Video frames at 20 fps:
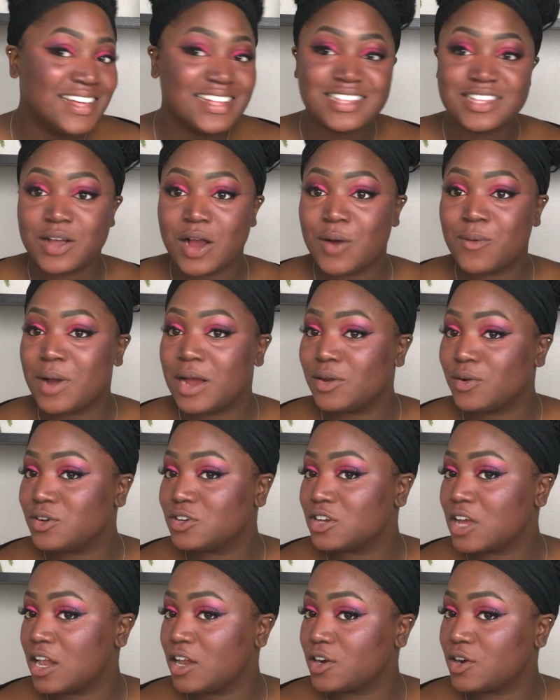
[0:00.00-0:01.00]
So our Red
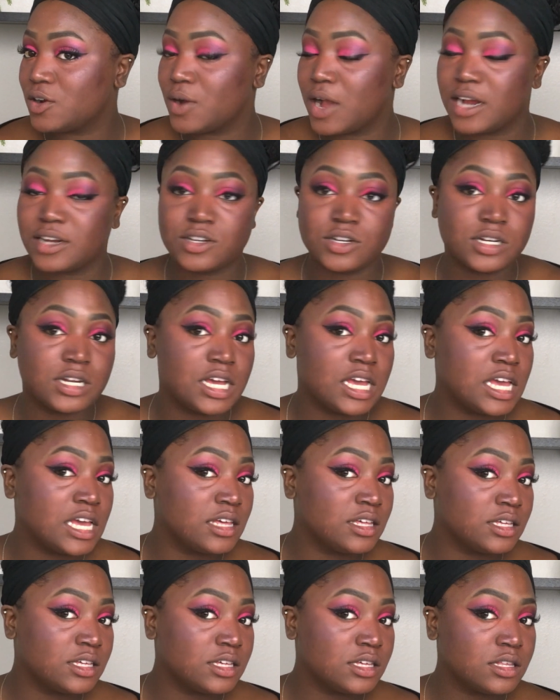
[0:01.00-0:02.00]
Orange Color Corrector
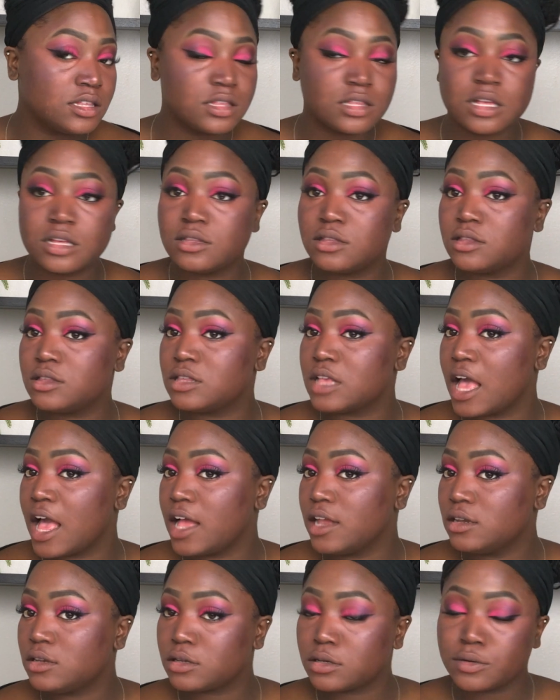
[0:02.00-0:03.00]
is
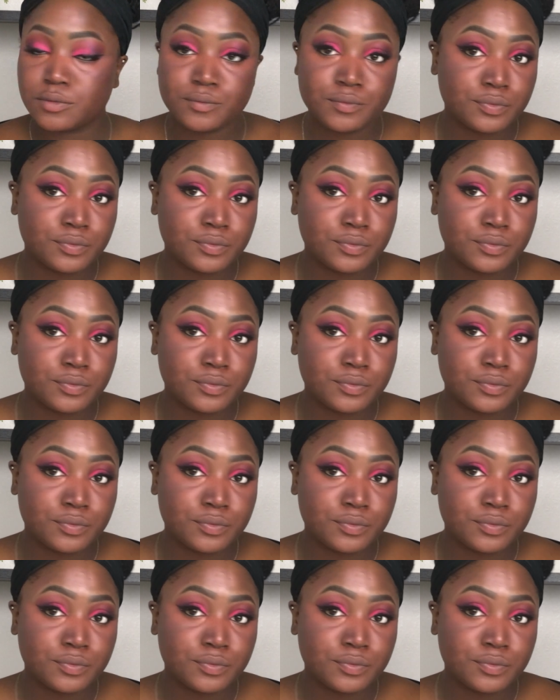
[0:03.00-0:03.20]
set.